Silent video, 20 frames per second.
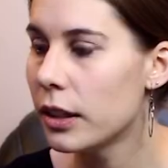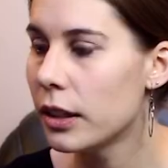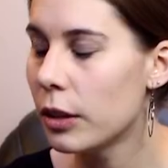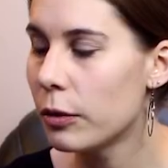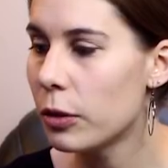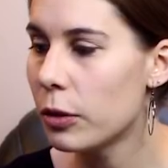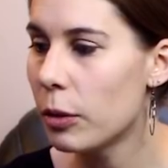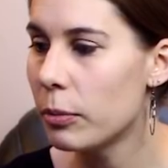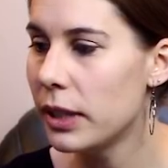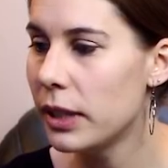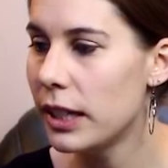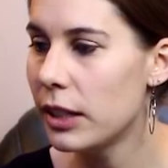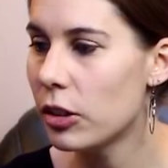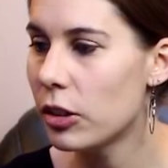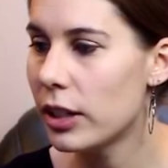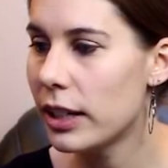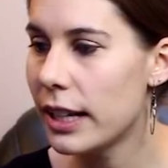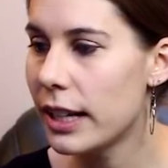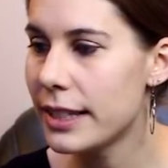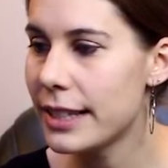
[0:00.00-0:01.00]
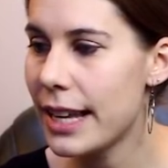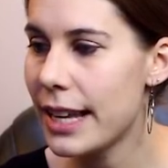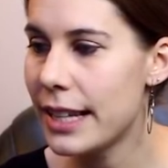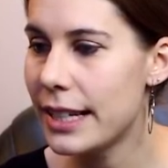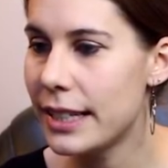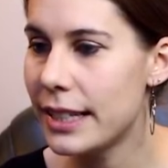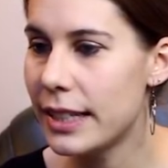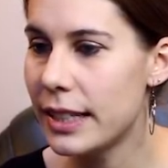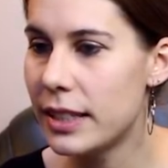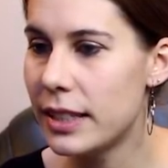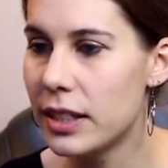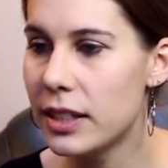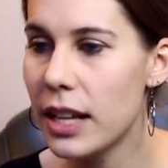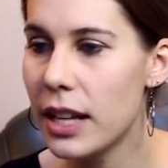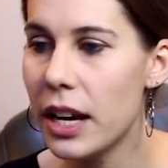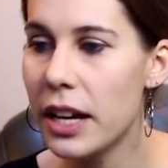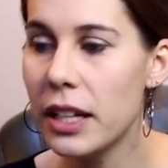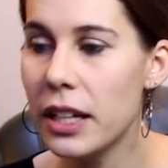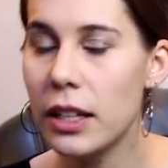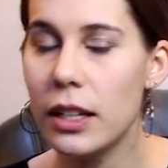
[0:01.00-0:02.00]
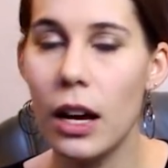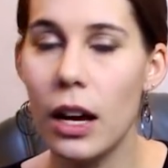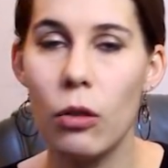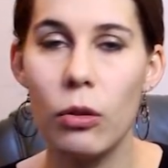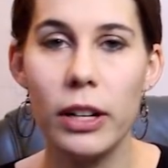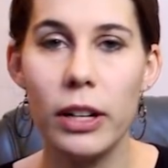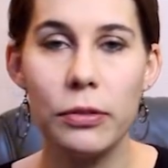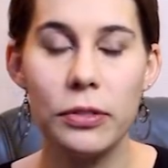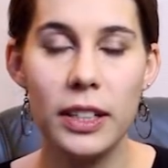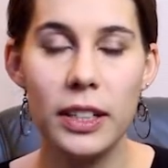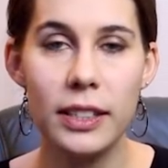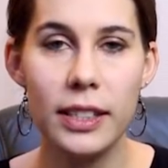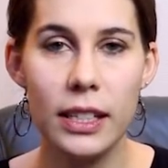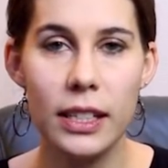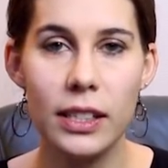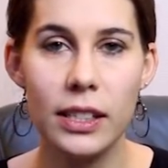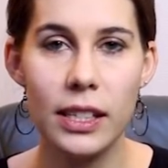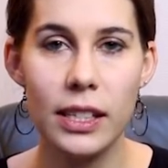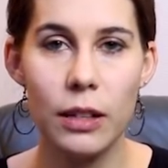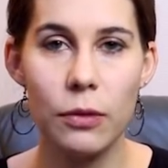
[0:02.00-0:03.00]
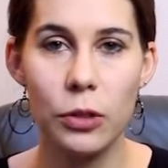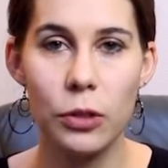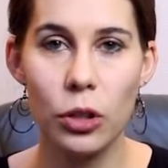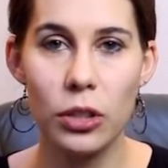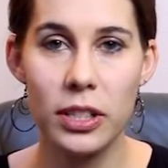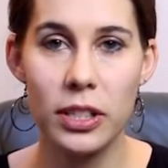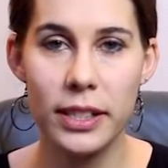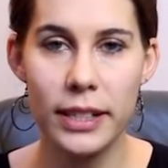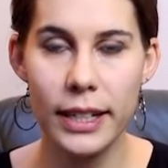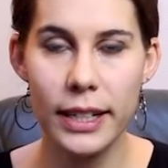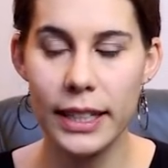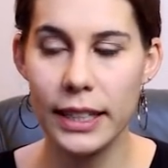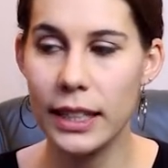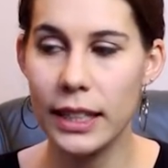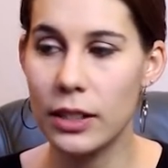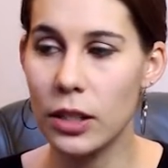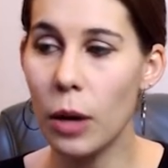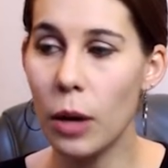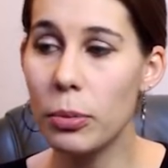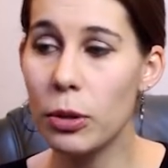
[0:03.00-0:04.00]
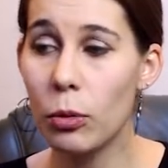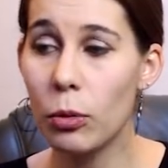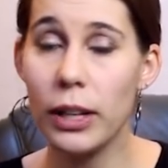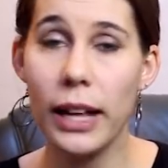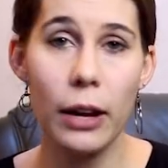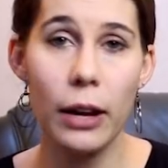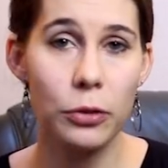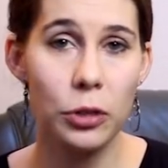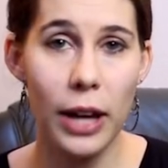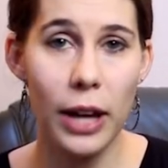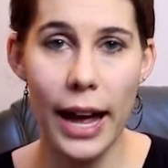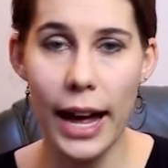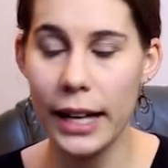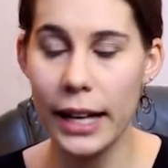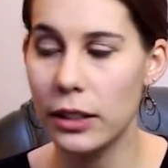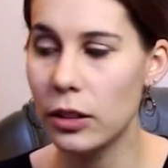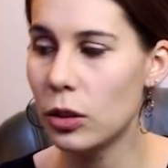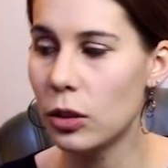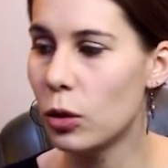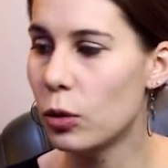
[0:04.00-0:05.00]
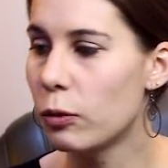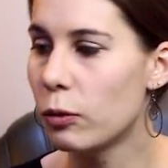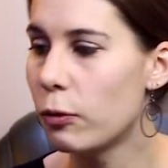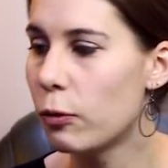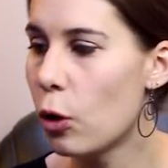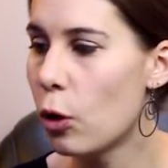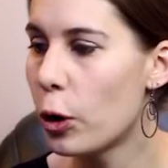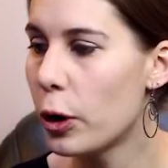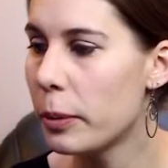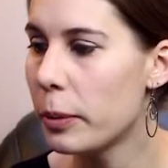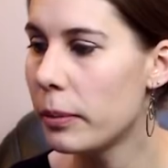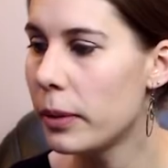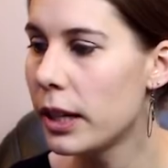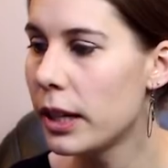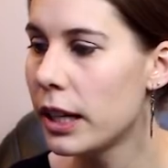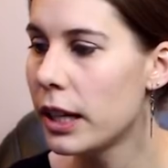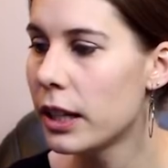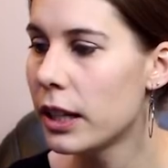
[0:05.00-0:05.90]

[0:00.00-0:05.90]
Now from here, let's edit the design. Now, if you're setting this up, you will have to add a new form.